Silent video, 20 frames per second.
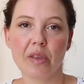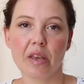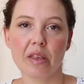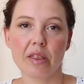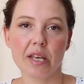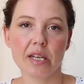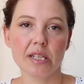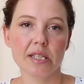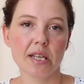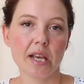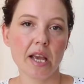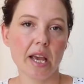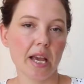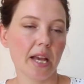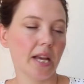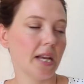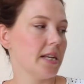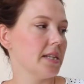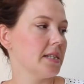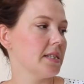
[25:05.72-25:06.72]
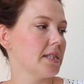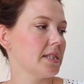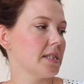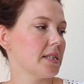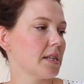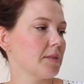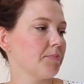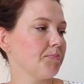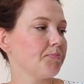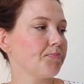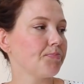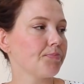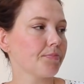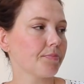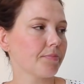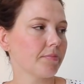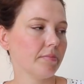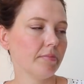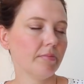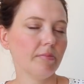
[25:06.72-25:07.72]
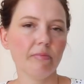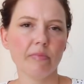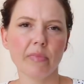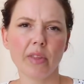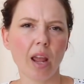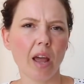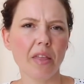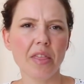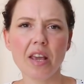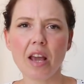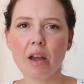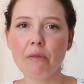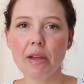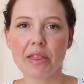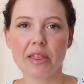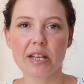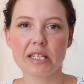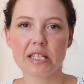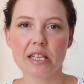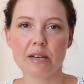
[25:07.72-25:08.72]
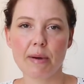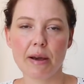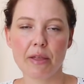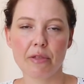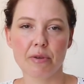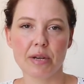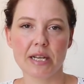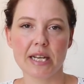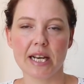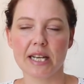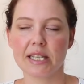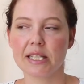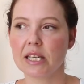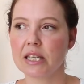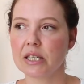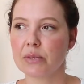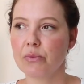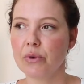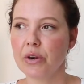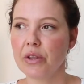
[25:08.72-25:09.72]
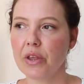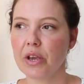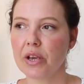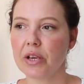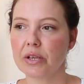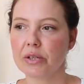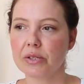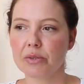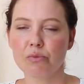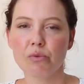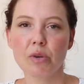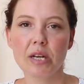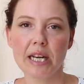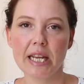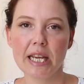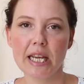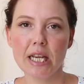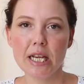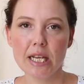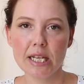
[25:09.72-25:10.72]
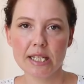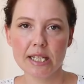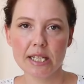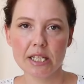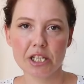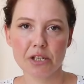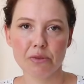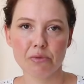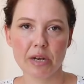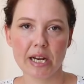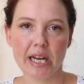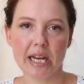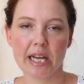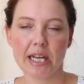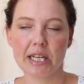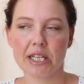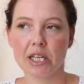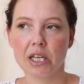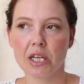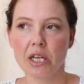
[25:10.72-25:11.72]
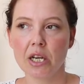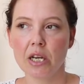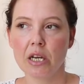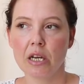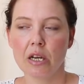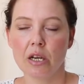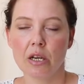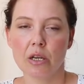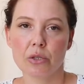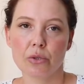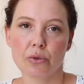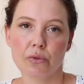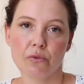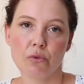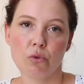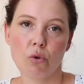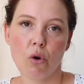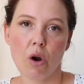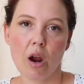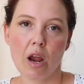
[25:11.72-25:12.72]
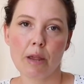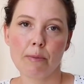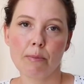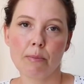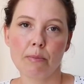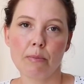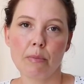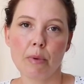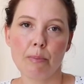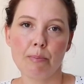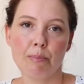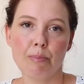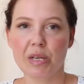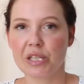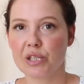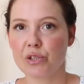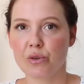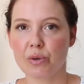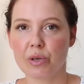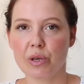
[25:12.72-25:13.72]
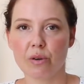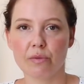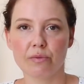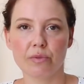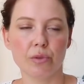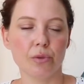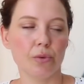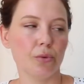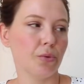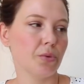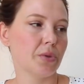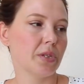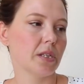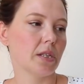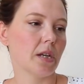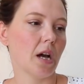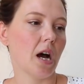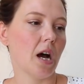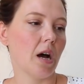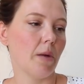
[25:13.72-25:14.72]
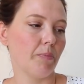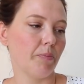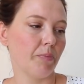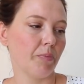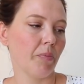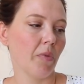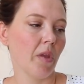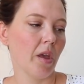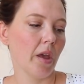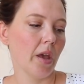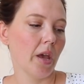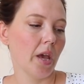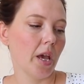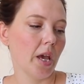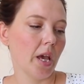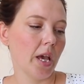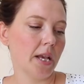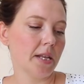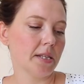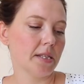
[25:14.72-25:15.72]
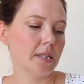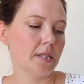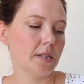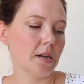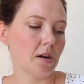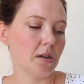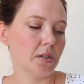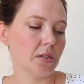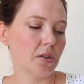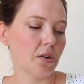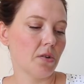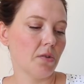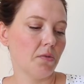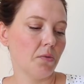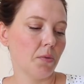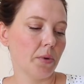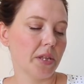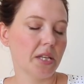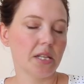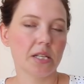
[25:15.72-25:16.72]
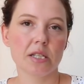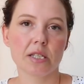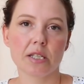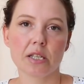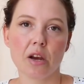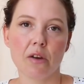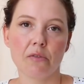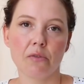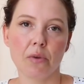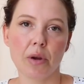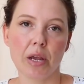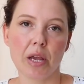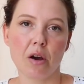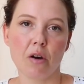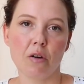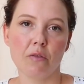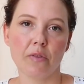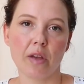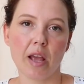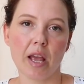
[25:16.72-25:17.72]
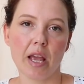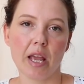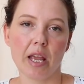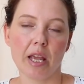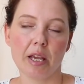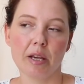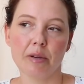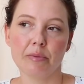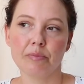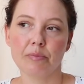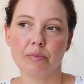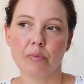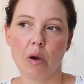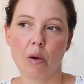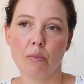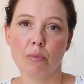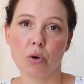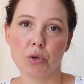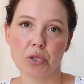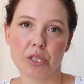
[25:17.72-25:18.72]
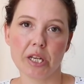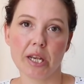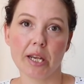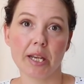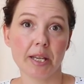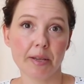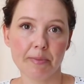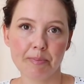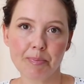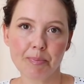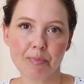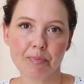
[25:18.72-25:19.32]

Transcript: This is, I think I read this in about 3 days. It's one of those really easy to read sort of crime mystery novels. It starts off with the discovery of a body.